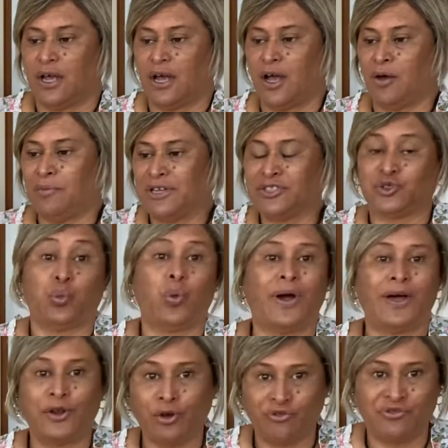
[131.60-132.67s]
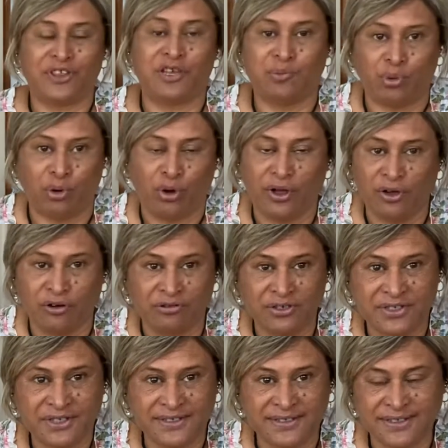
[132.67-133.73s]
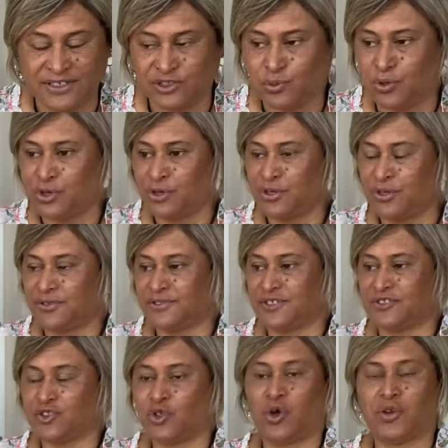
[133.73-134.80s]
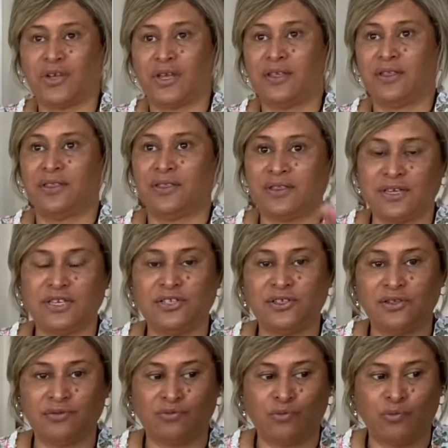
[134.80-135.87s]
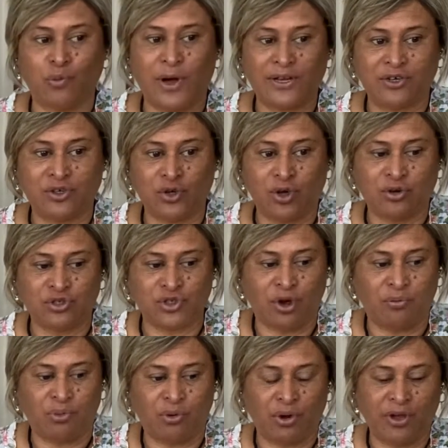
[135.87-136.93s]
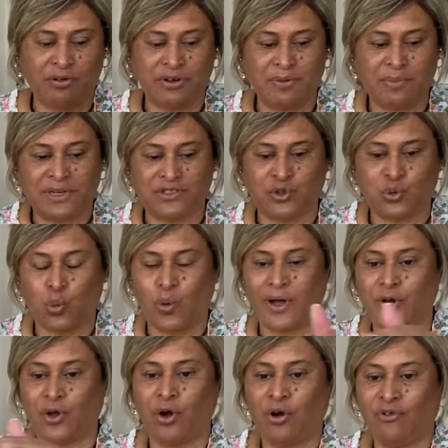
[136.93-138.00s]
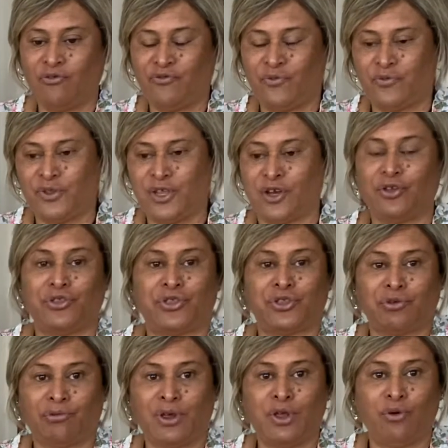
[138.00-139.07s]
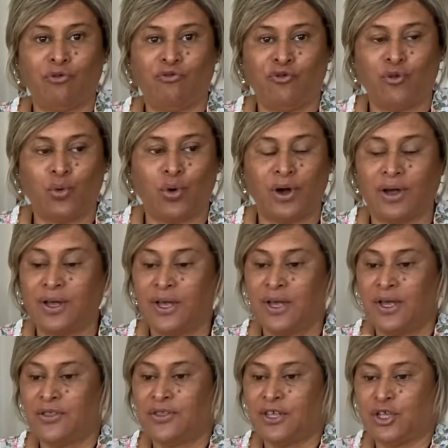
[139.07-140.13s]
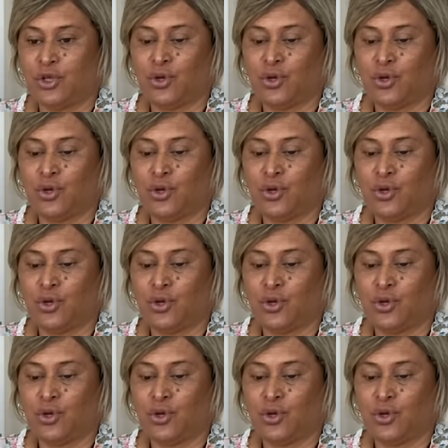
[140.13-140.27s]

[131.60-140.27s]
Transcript: it's one of the priorities. That's what it is. It's not the one, not top priority, but it's one of 3 or 4 that